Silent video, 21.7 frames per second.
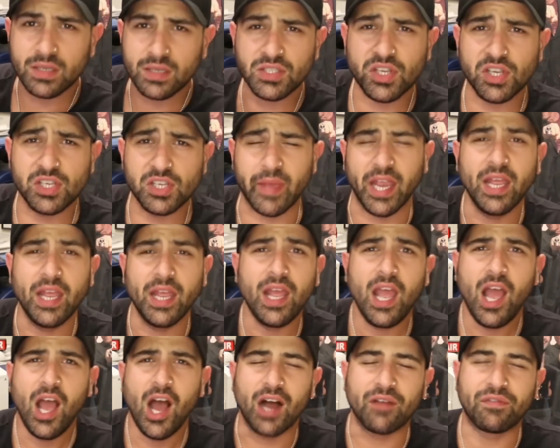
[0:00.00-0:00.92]
Excuse me.
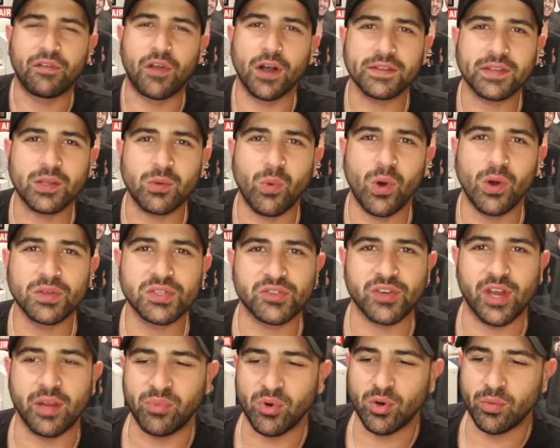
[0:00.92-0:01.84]
I've got the Wall
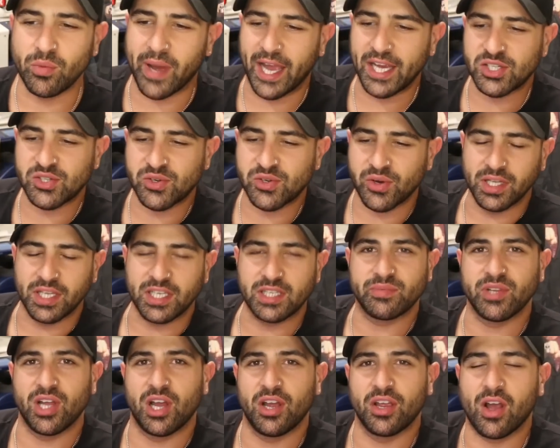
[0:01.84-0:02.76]
Street Bull Patreon
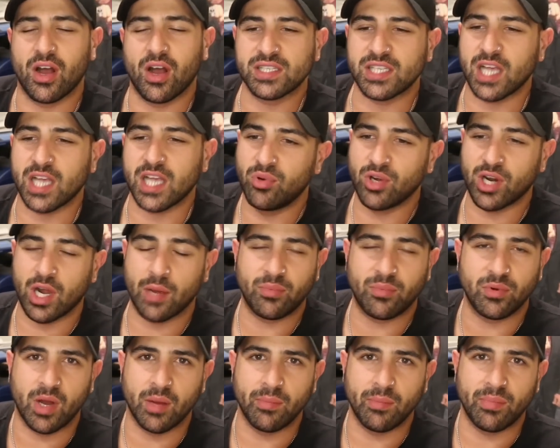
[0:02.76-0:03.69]
link below, guys. I put
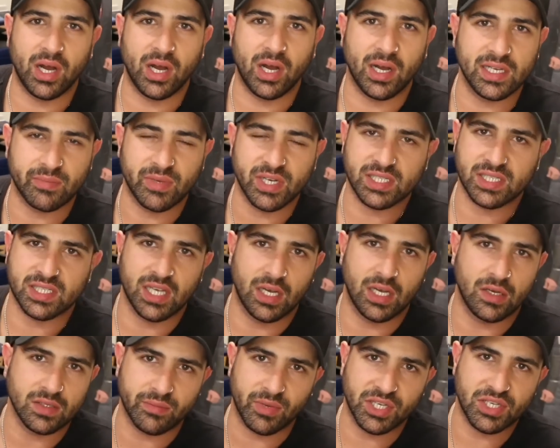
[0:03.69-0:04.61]
up all my buys, my
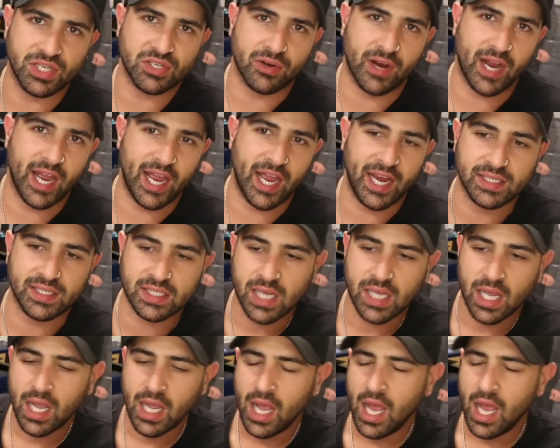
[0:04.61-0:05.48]
sells, my trades.